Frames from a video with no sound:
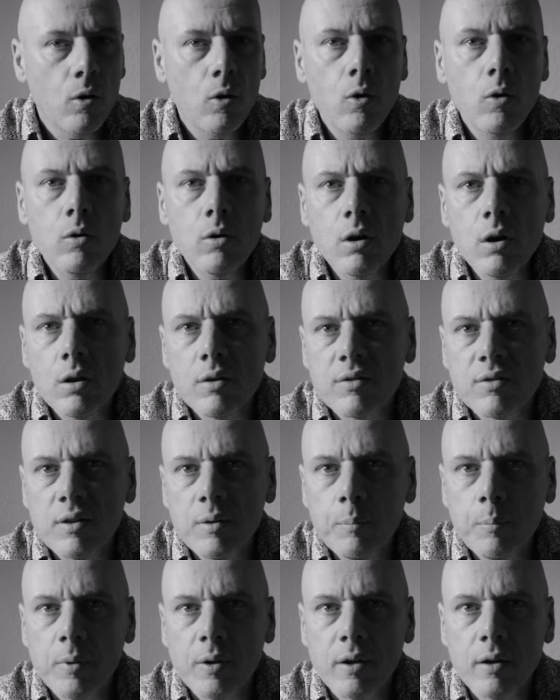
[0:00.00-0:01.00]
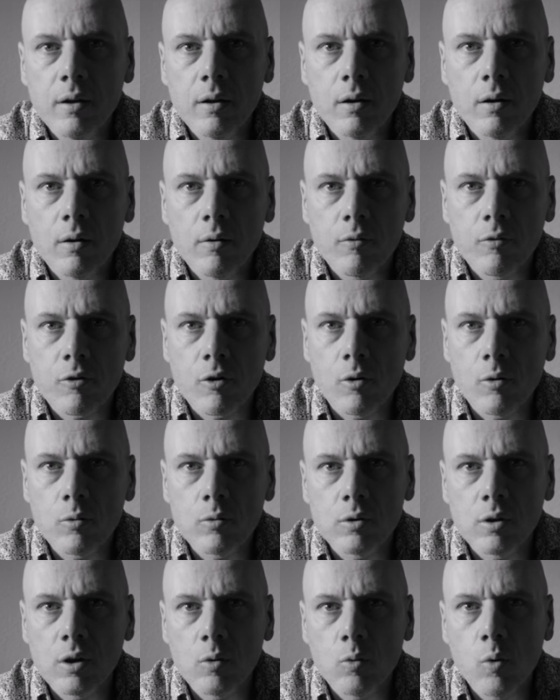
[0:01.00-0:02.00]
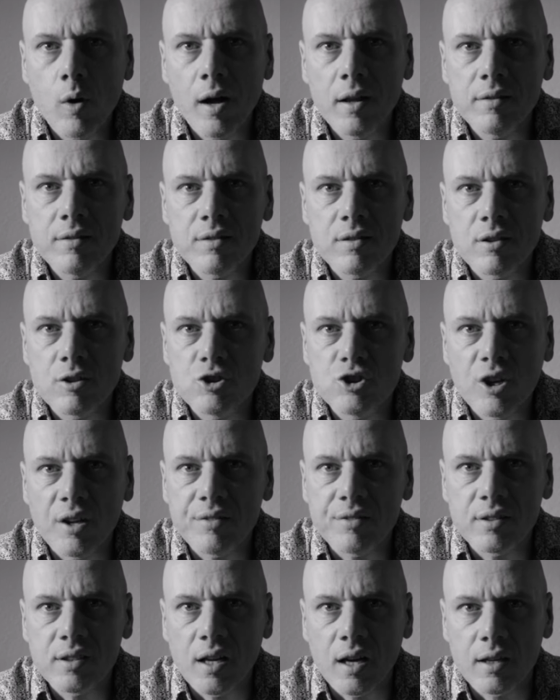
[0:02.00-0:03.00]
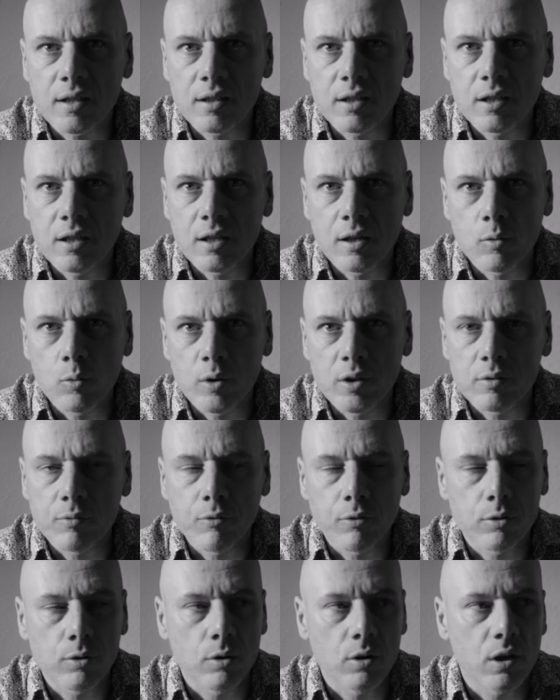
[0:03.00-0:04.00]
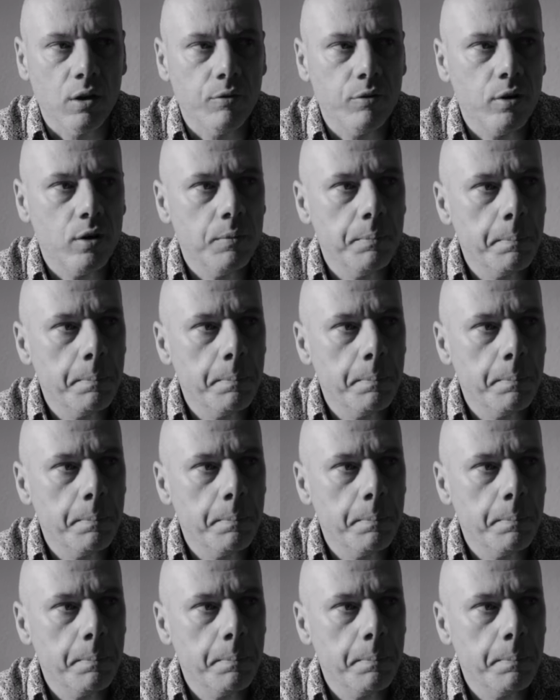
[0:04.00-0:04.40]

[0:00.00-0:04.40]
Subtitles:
or simply from the ones just starting with photography.